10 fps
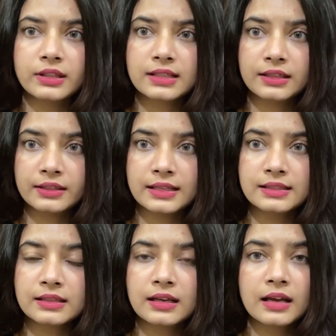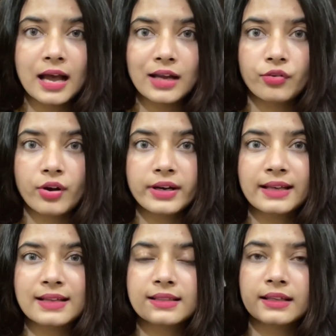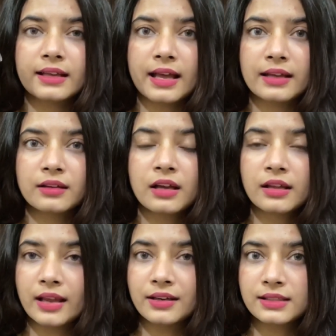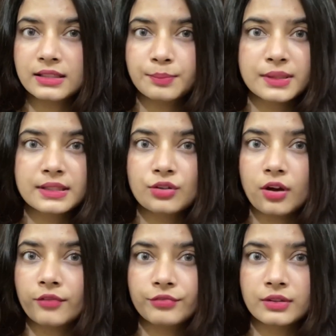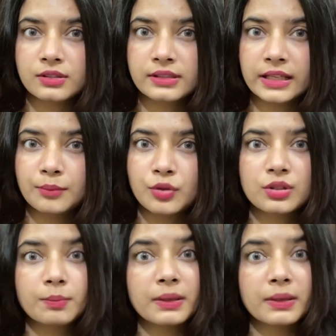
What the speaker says: This contains hyaluronic acid and 96% of snail mucin,